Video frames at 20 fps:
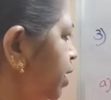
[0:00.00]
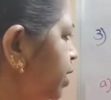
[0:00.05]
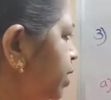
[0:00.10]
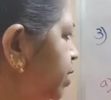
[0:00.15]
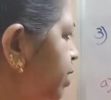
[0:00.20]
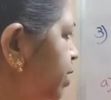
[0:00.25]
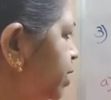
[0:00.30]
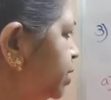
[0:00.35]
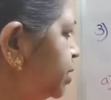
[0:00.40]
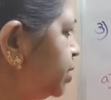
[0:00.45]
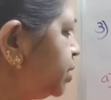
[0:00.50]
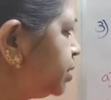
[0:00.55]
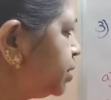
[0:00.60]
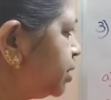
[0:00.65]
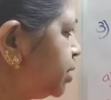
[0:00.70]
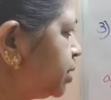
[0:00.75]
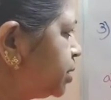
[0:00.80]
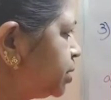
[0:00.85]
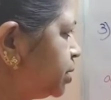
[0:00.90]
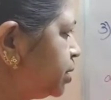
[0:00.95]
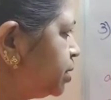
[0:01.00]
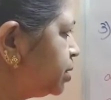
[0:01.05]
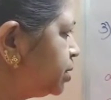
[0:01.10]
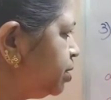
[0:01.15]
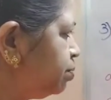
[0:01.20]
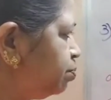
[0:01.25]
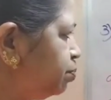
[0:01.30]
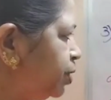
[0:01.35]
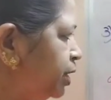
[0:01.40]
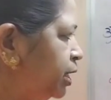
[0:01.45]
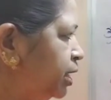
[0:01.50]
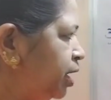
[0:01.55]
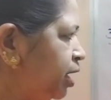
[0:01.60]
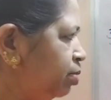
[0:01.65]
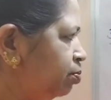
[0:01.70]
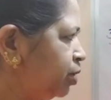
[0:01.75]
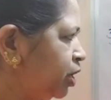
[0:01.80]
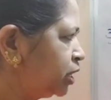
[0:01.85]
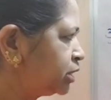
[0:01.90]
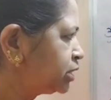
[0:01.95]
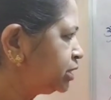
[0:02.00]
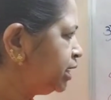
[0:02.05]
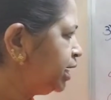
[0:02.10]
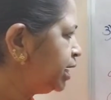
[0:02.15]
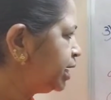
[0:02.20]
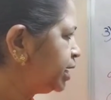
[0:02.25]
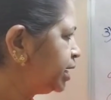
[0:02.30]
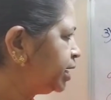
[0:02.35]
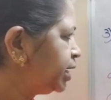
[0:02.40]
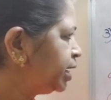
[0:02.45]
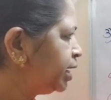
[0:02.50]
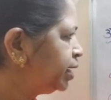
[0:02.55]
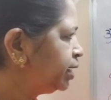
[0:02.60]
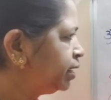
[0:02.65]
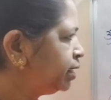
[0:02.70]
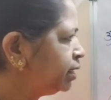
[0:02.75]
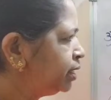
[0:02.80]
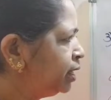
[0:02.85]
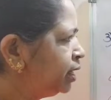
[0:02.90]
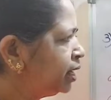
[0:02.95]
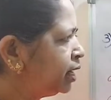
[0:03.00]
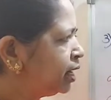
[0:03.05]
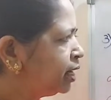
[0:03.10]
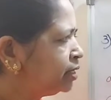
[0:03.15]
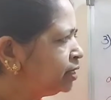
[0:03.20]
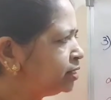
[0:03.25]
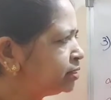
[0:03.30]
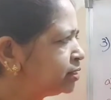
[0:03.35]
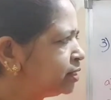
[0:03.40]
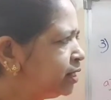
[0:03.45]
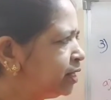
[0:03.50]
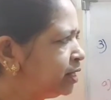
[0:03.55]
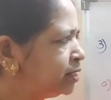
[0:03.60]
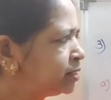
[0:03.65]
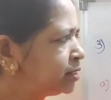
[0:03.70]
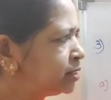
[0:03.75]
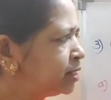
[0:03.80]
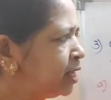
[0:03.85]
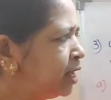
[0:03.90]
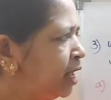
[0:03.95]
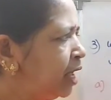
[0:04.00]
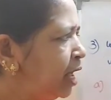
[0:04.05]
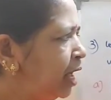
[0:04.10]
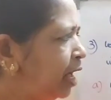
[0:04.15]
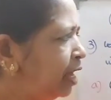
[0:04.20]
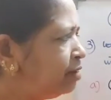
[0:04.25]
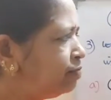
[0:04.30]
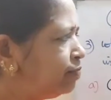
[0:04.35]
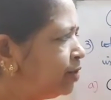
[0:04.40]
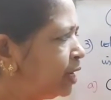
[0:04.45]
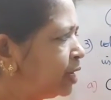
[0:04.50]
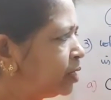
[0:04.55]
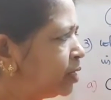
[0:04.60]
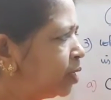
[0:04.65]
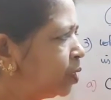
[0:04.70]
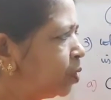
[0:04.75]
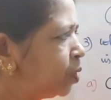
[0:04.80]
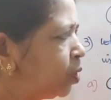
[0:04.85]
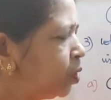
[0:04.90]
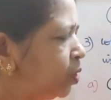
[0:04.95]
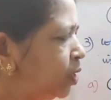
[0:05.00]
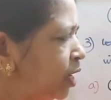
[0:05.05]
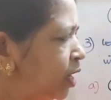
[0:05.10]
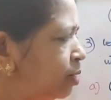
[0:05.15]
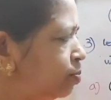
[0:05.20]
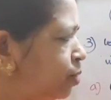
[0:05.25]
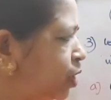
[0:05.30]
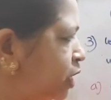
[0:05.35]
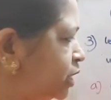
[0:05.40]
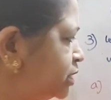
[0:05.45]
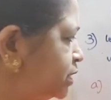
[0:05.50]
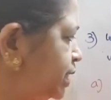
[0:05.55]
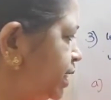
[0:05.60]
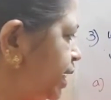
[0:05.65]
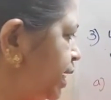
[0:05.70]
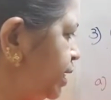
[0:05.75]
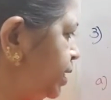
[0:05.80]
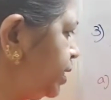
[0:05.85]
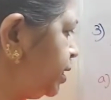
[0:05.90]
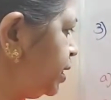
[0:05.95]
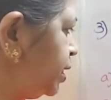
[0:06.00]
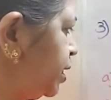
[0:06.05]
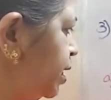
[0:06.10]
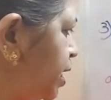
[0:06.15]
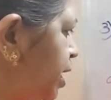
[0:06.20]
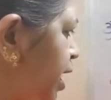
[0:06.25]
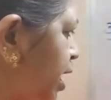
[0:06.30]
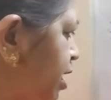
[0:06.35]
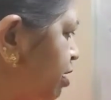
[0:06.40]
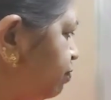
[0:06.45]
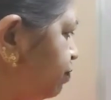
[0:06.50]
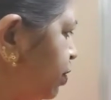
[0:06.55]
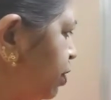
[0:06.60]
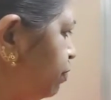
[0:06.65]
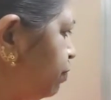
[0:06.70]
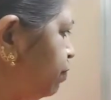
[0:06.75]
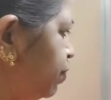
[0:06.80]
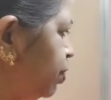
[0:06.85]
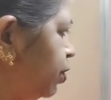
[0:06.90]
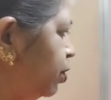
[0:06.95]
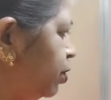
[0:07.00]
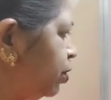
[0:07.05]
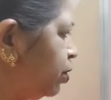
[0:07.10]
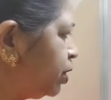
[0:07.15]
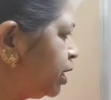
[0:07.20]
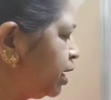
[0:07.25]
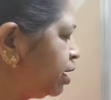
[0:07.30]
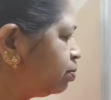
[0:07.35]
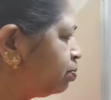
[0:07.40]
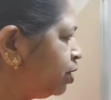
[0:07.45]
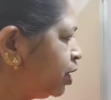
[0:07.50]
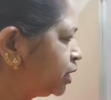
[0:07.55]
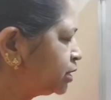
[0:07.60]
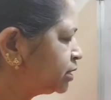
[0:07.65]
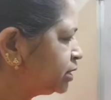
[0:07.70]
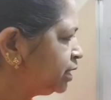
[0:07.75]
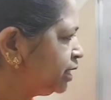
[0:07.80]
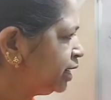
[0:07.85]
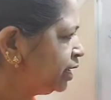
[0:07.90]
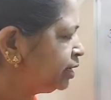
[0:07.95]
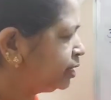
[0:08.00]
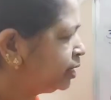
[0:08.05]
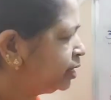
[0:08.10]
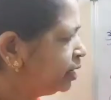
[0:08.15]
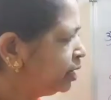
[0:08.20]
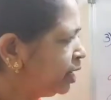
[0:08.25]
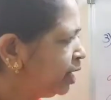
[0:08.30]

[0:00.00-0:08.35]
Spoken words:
In this is simple carboxylate ion, and this is alpha chlorocarboxylate, alpha fluorocarboxylate,